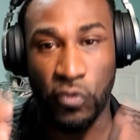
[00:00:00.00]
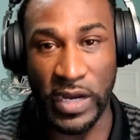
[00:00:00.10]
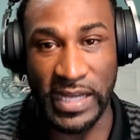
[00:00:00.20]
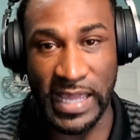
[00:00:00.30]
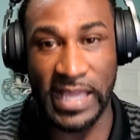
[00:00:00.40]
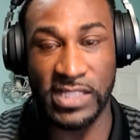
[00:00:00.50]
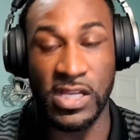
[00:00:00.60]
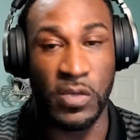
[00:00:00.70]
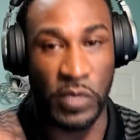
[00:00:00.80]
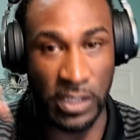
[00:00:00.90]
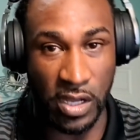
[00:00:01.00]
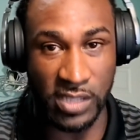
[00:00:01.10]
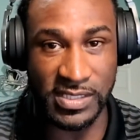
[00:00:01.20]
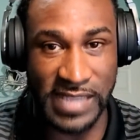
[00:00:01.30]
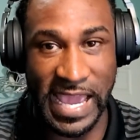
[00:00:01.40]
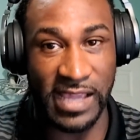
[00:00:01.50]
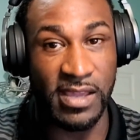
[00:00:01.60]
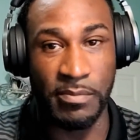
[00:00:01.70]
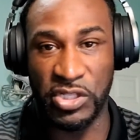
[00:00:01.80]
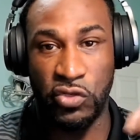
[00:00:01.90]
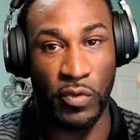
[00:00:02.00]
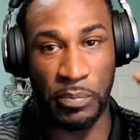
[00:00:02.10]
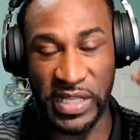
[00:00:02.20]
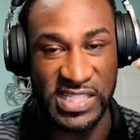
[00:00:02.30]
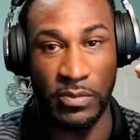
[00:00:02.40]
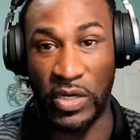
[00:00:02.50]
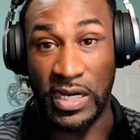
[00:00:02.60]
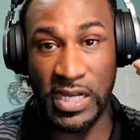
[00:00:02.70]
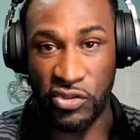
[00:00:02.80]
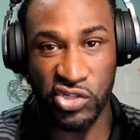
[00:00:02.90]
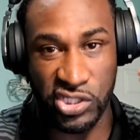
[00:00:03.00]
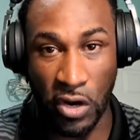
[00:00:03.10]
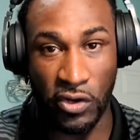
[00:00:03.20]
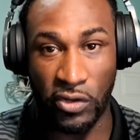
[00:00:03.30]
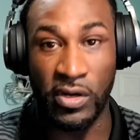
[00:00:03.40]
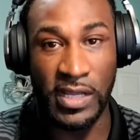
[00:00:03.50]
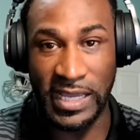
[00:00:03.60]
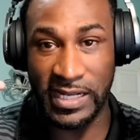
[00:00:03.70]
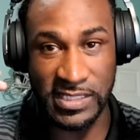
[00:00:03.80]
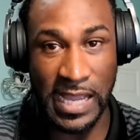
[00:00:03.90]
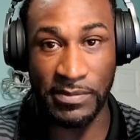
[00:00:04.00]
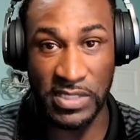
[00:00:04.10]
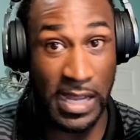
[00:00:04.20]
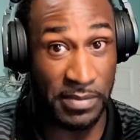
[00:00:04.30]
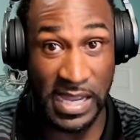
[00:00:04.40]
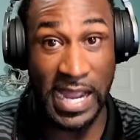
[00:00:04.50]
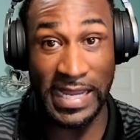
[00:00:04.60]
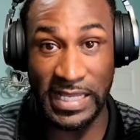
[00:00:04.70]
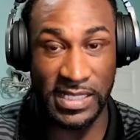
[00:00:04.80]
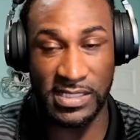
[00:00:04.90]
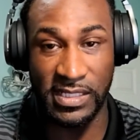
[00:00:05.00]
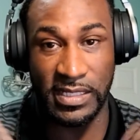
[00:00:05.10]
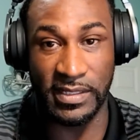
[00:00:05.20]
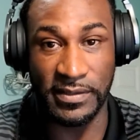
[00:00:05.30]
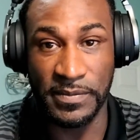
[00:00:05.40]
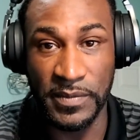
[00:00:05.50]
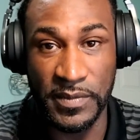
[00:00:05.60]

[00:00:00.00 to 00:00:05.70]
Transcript: Great hands. We lost Dak, but you replaced him with another starter and a top guy in this league.